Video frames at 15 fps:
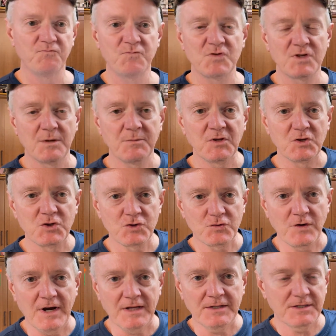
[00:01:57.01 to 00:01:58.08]
some of the
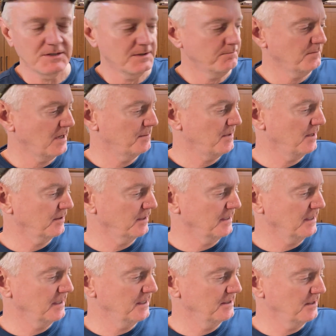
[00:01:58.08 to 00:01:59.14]
strengths. I'm not going to
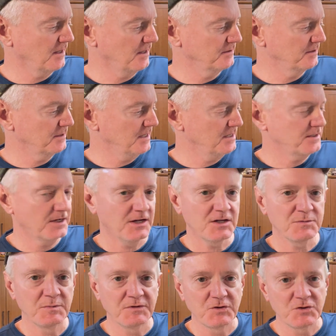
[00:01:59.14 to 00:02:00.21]
get into all the details,
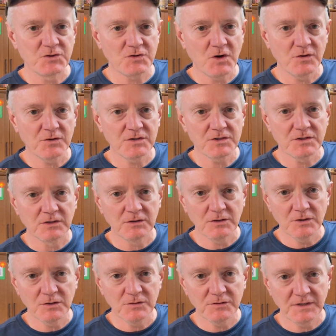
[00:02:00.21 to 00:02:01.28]
but the strongest
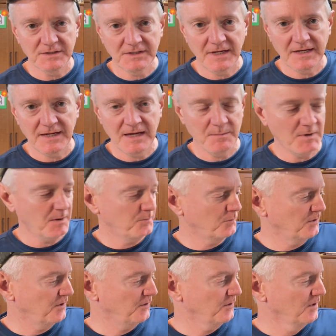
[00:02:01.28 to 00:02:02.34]
glue that they came up
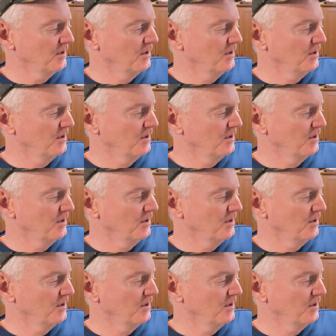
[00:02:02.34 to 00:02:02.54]
with